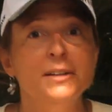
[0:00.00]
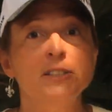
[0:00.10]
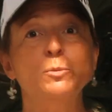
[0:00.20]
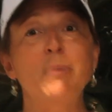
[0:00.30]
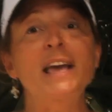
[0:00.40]

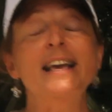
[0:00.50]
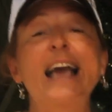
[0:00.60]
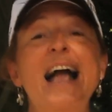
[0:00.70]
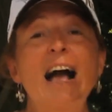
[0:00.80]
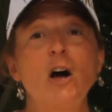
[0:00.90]
Speak
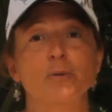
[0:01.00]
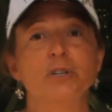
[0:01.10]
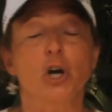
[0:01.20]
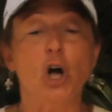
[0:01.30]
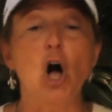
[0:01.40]
out.
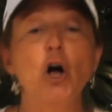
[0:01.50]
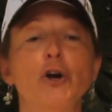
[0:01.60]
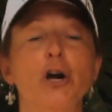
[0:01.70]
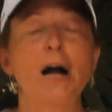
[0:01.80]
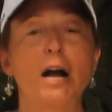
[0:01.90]
Call
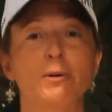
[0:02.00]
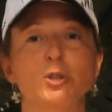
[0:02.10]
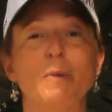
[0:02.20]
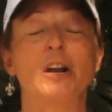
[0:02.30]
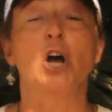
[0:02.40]
your congressman.